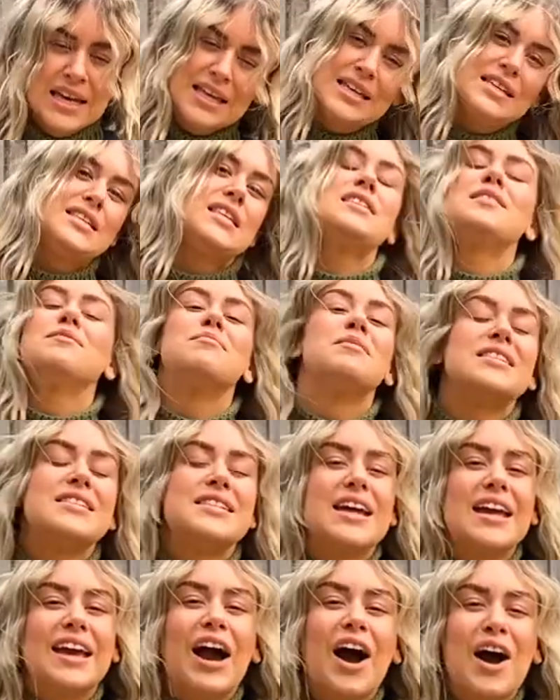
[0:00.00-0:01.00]
This is a
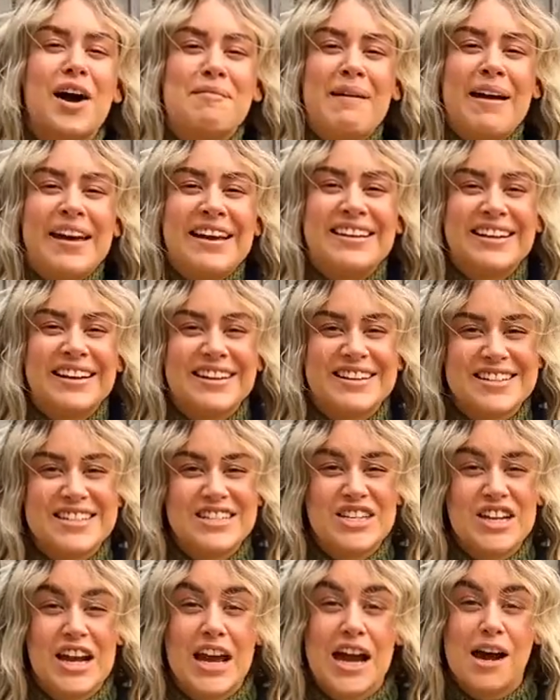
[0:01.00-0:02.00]
mistake I made
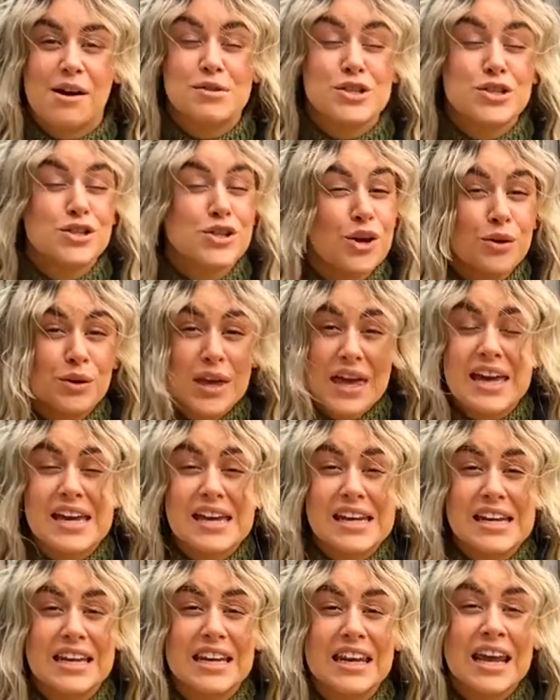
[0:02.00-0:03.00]
last year. I was so
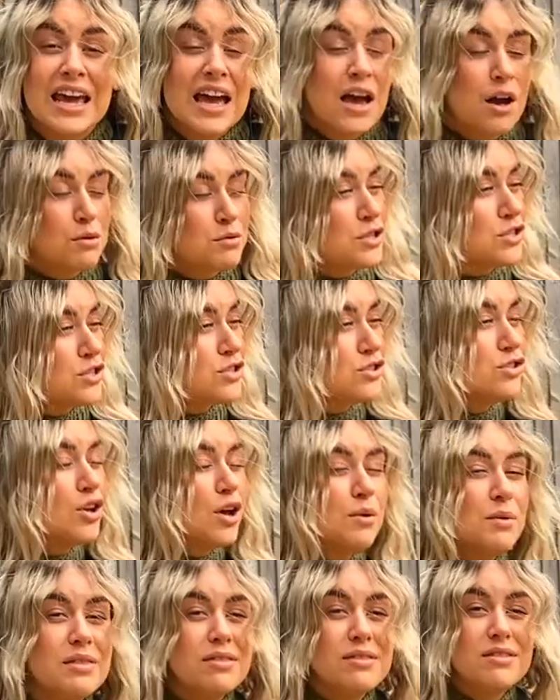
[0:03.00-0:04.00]
keen, I was
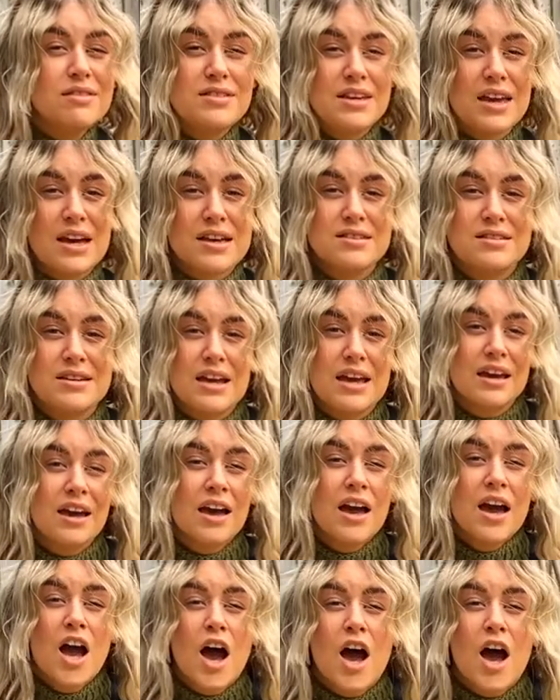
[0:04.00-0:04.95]
so enthusiastic.